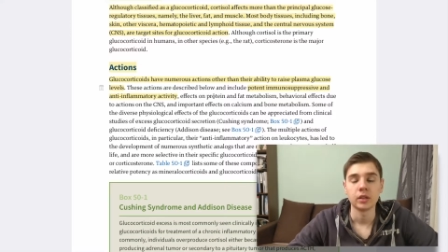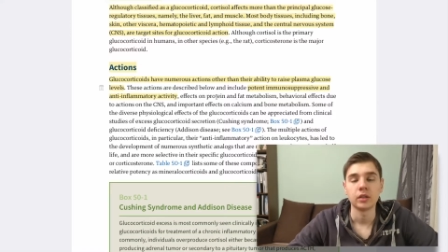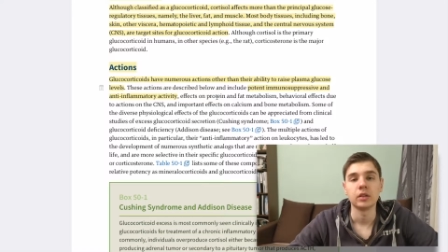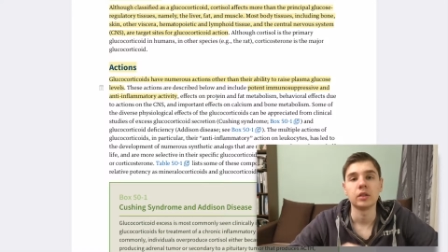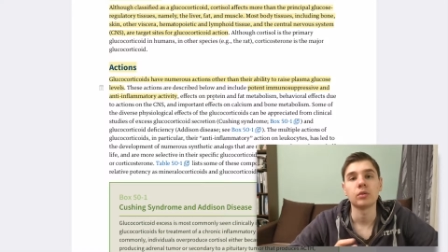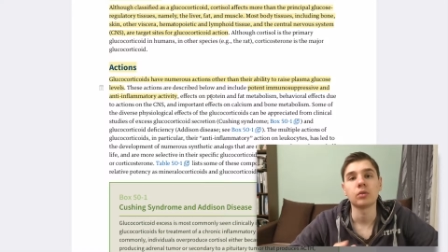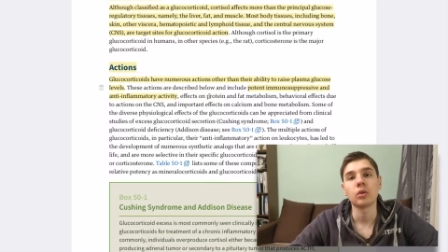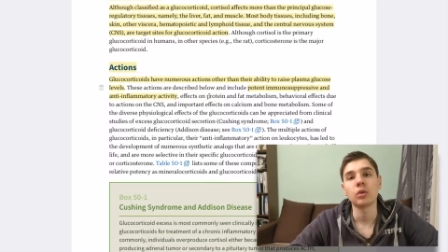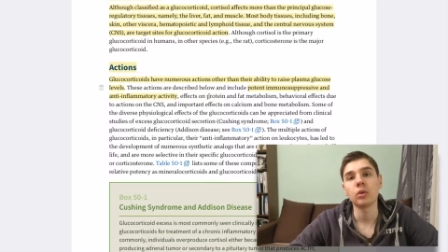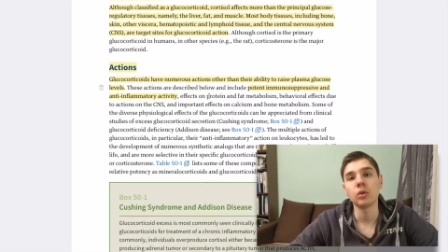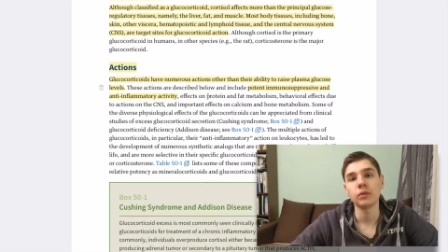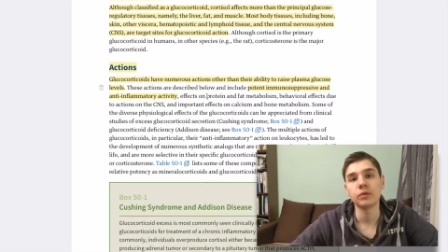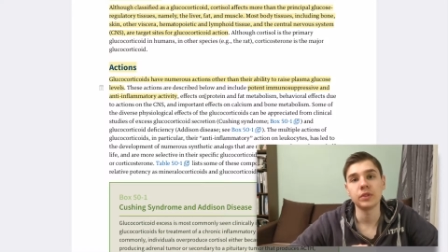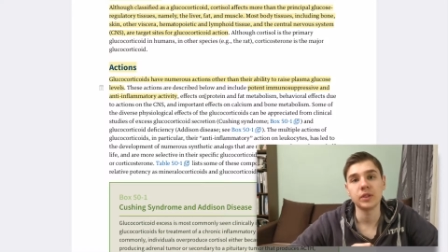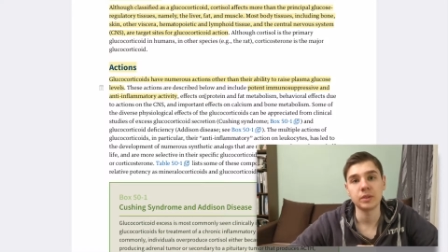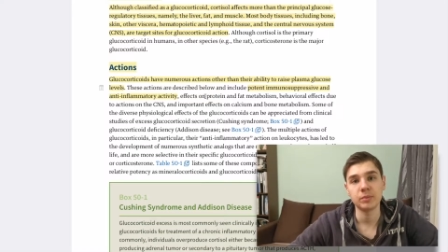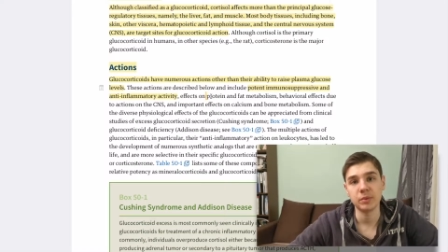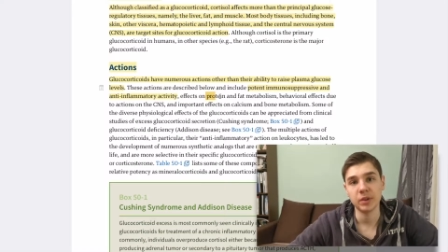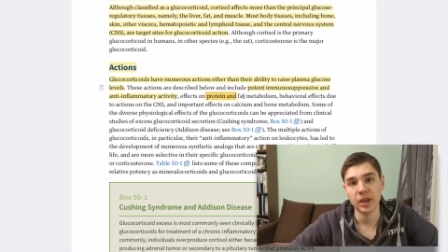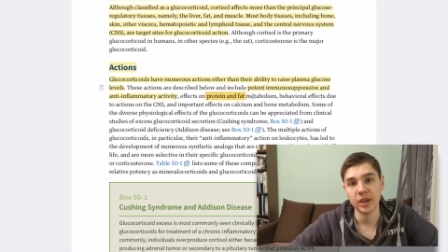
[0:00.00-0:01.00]
The role of
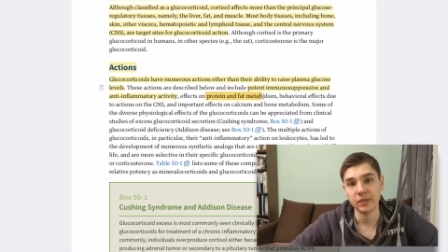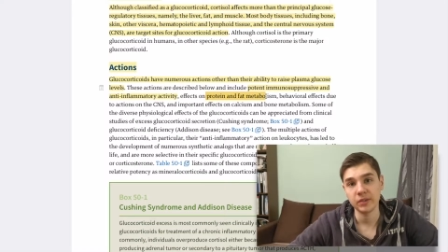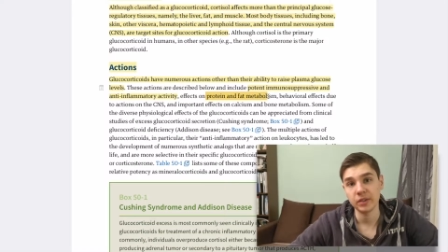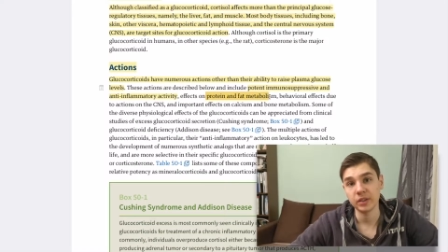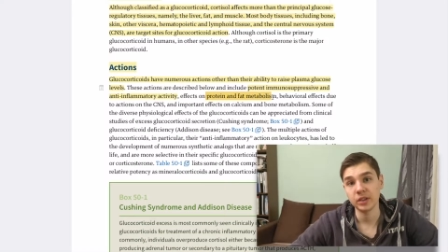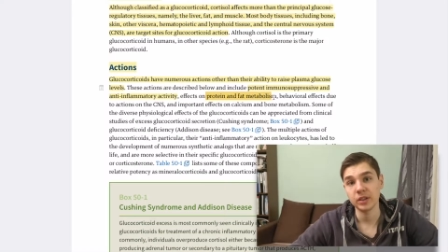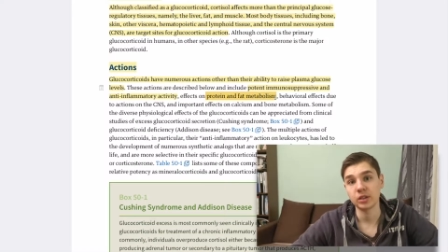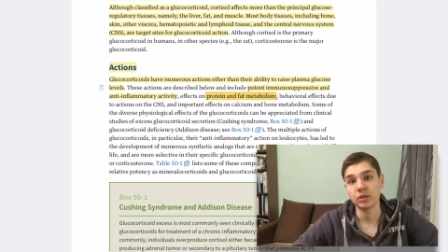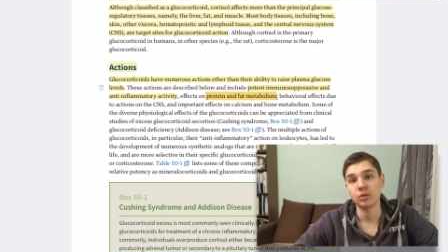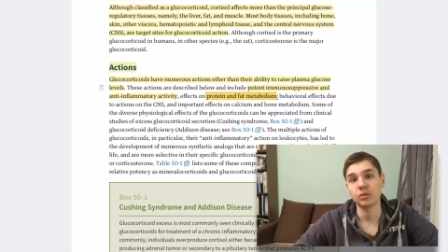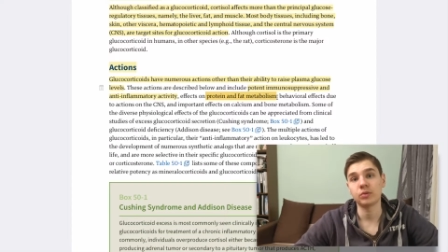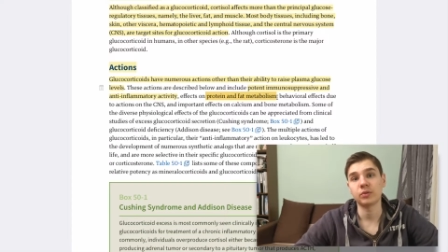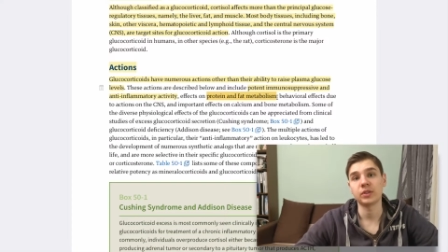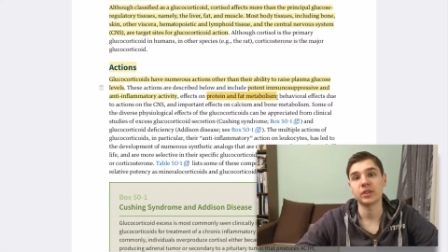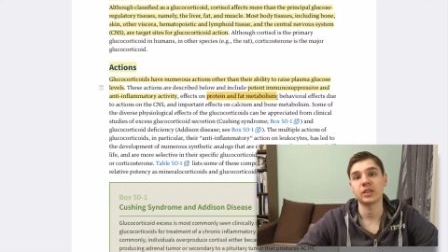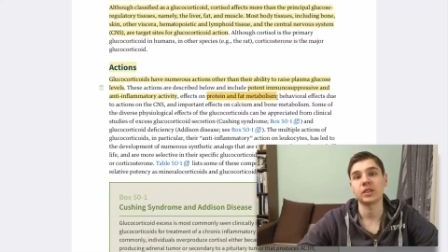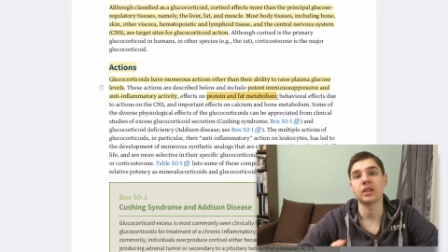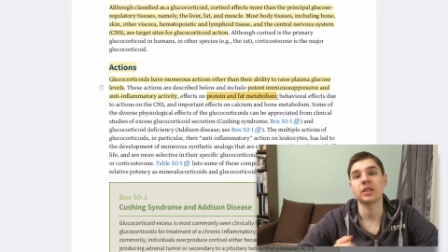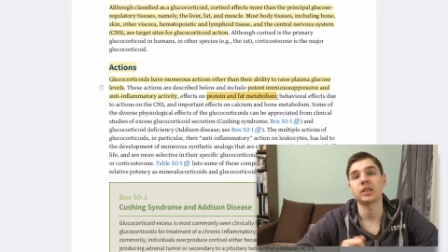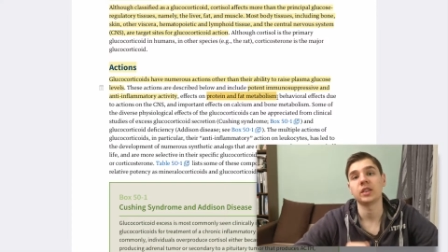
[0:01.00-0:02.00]
this behavior is to
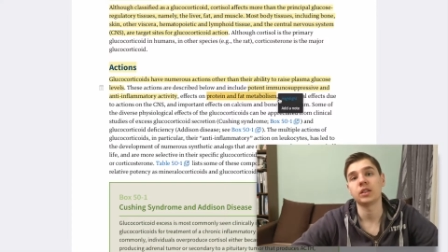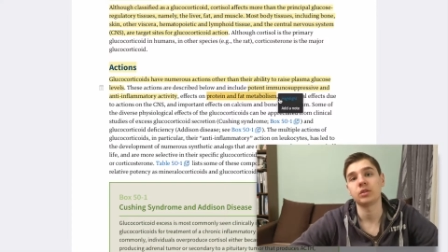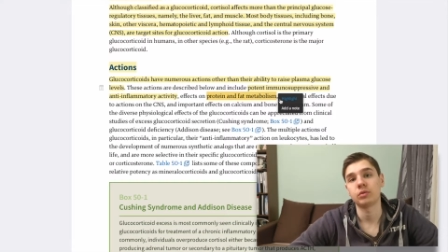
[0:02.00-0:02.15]
facilitate